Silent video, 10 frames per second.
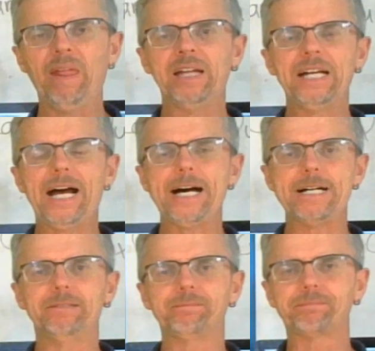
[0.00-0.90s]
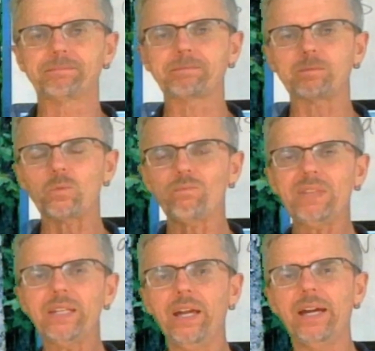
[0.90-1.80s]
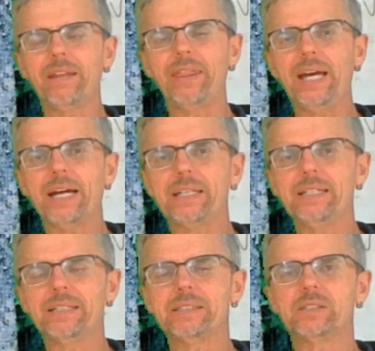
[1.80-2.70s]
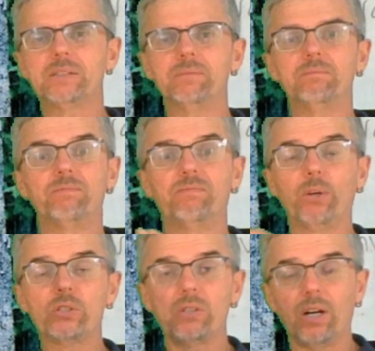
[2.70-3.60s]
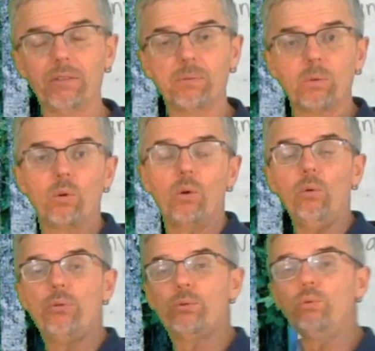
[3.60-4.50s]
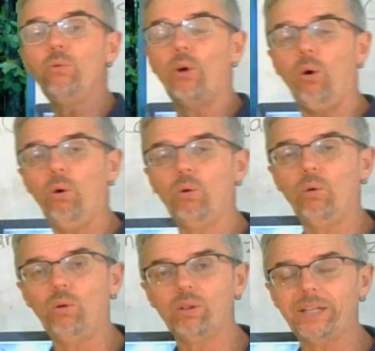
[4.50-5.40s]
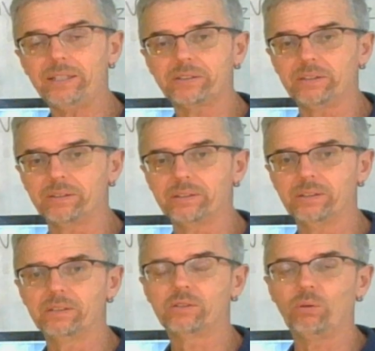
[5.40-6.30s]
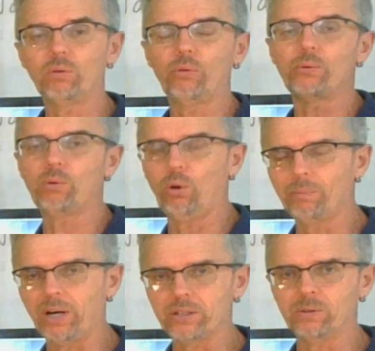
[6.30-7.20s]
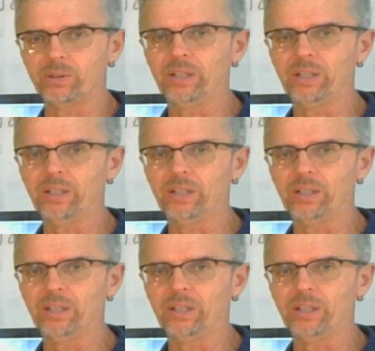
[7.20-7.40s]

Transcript: And that is, first off, go through the whole lesson. Don't go through the whole module.